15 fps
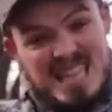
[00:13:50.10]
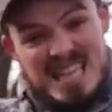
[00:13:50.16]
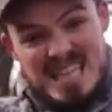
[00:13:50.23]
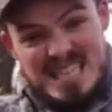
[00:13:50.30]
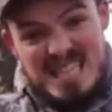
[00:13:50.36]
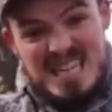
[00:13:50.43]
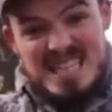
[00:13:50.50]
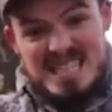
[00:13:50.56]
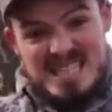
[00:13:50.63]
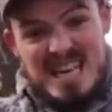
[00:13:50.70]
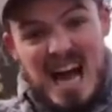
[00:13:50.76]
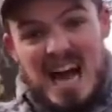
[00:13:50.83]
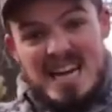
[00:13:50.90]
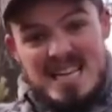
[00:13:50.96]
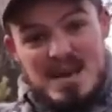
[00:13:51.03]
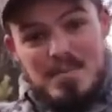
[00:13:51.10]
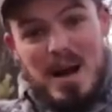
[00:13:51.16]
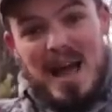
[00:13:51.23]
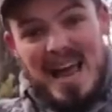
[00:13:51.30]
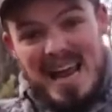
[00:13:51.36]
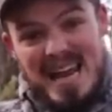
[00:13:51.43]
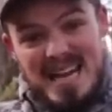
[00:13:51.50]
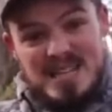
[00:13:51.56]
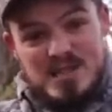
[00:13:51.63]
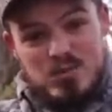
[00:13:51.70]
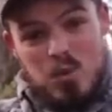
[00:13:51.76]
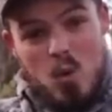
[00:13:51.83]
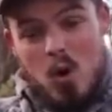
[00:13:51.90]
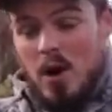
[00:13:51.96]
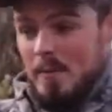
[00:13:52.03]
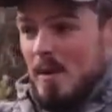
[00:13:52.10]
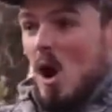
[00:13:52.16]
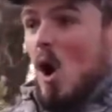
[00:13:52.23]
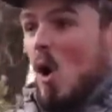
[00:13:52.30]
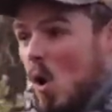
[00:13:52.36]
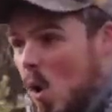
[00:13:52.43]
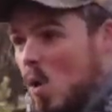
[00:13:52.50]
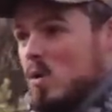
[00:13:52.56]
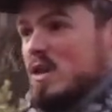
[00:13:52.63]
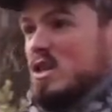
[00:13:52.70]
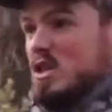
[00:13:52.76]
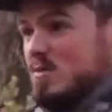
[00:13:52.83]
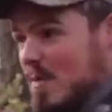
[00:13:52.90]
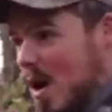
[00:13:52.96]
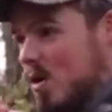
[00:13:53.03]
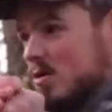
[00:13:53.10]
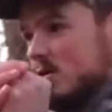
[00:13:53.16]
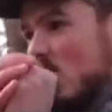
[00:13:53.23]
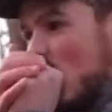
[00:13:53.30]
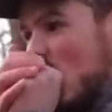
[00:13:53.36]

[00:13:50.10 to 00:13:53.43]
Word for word: Let's get inside and get my hands warm. Holy smokes.